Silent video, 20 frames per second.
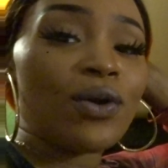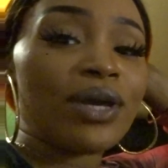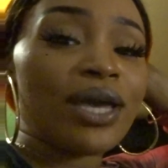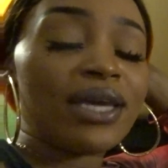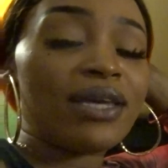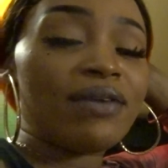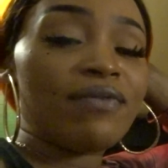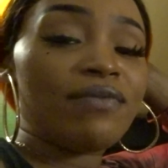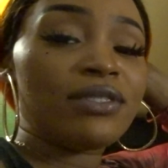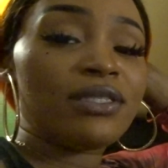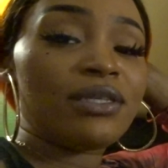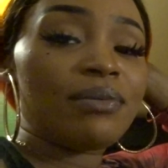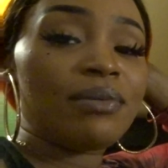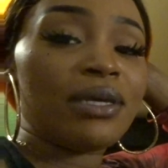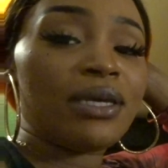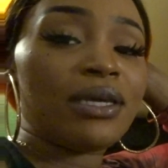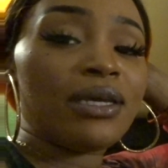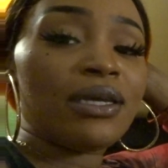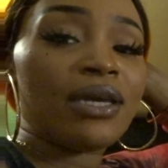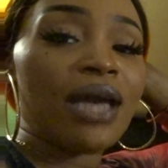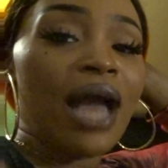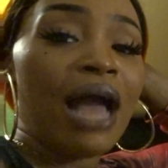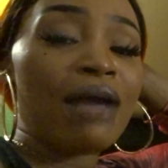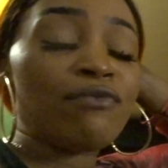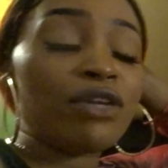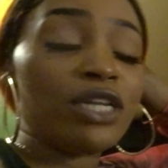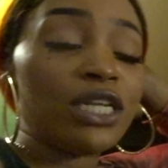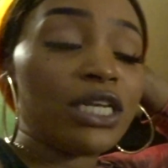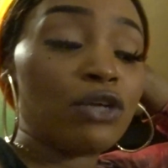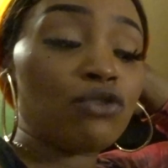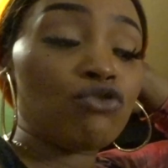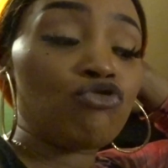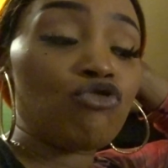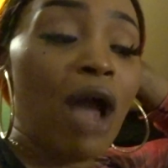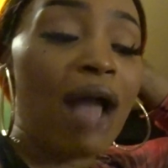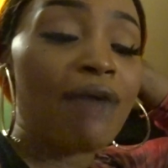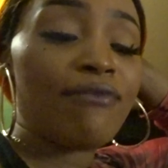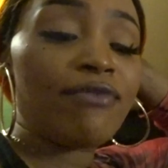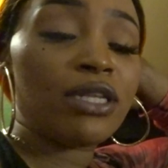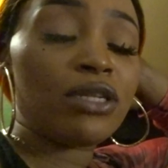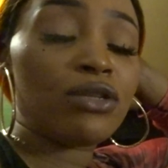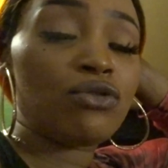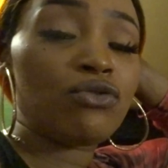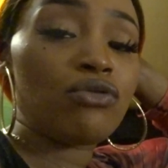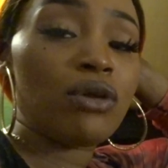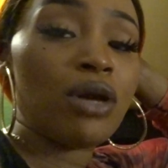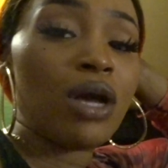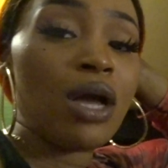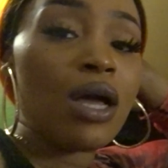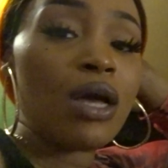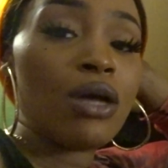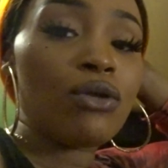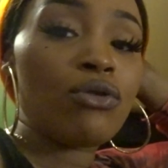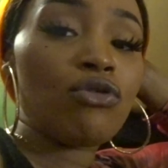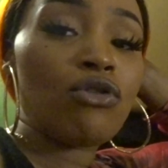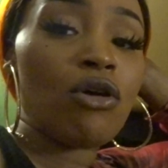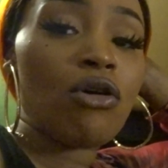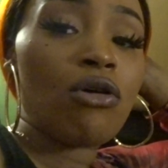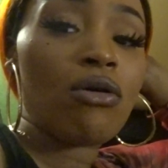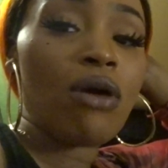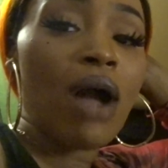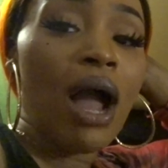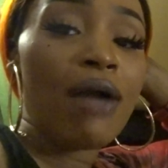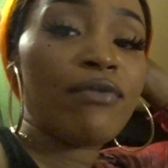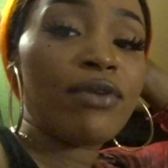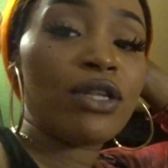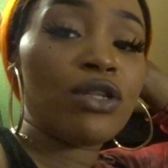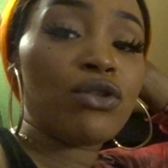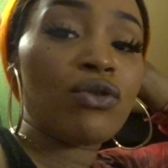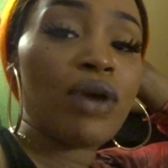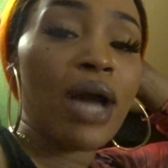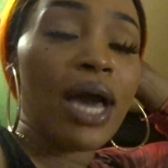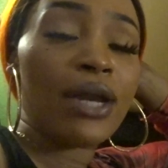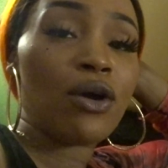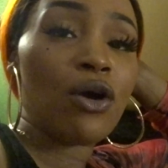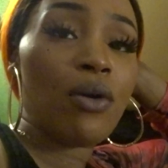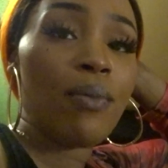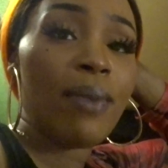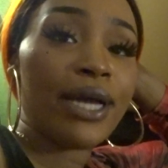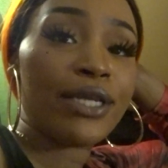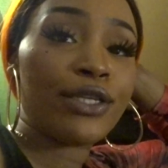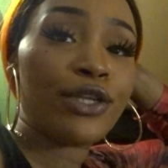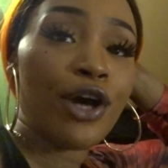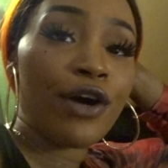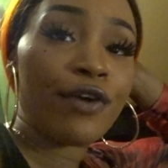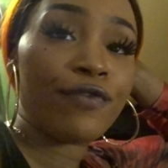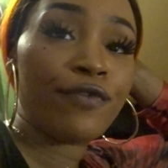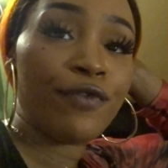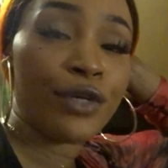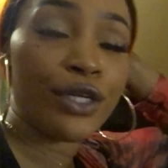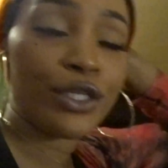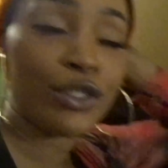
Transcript: Okay, it's give fine, it to me. I really do. I really it's do. Like the way you no, I really like do. Gotta go buy dog food.